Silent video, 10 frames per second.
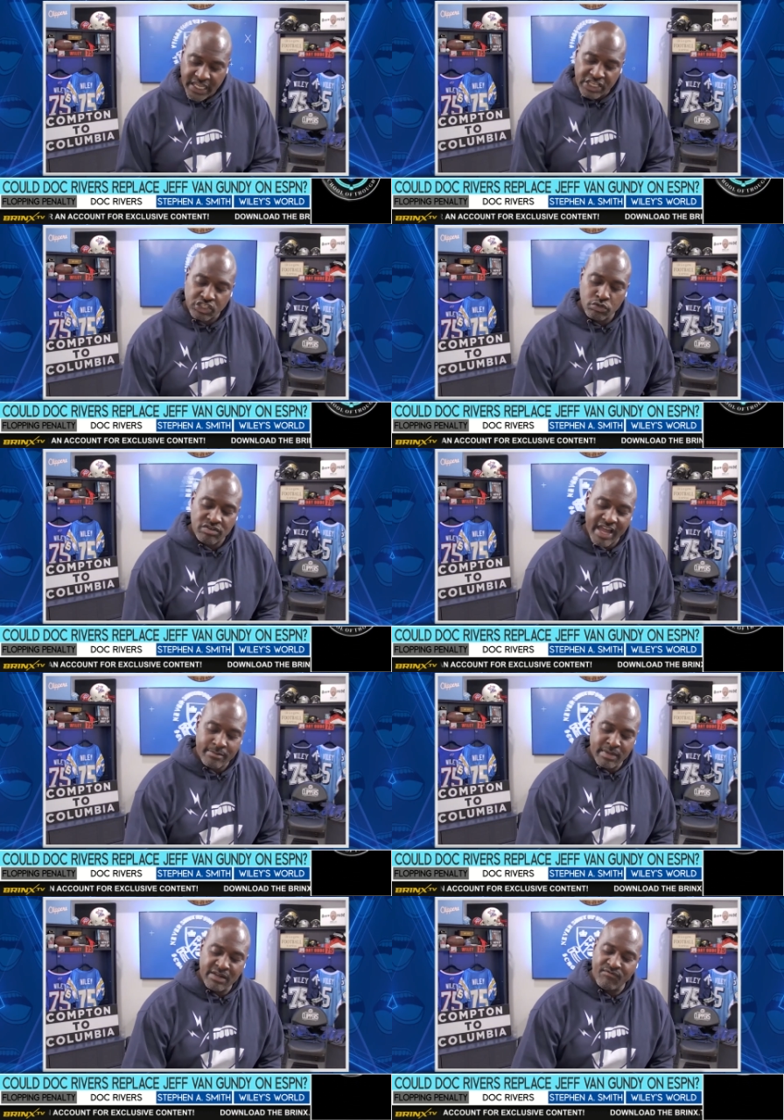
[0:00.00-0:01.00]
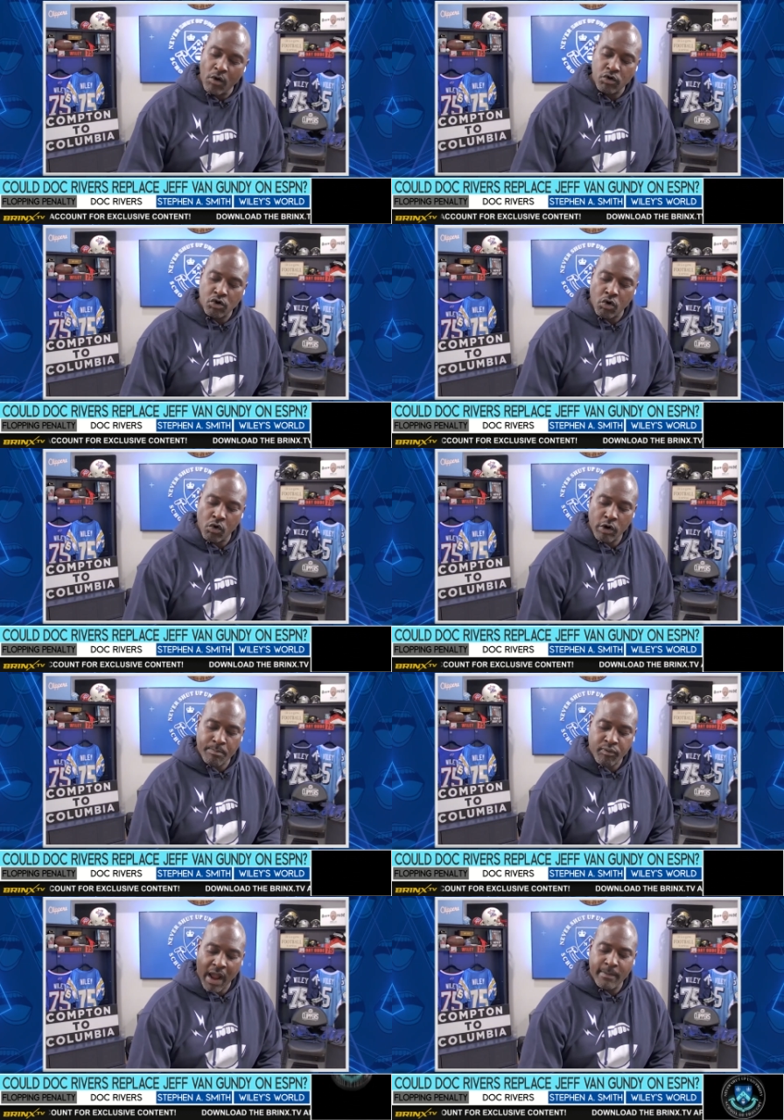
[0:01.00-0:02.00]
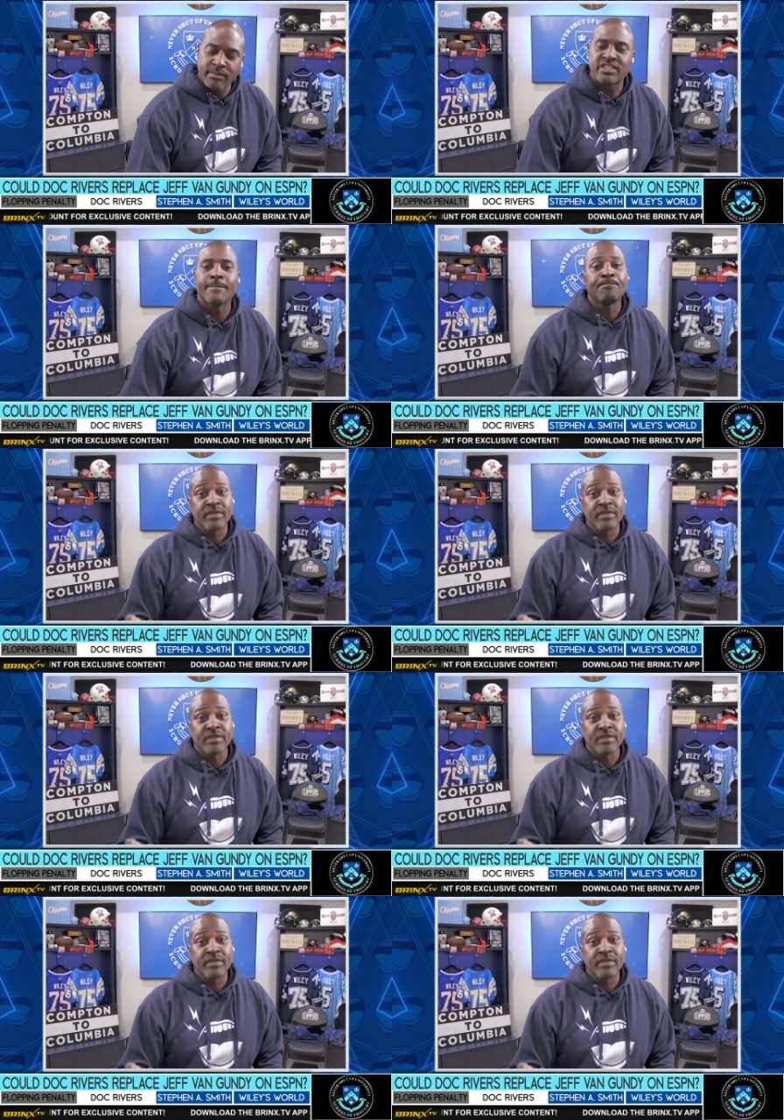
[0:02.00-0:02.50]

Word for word: issues like me, vocal cord problems?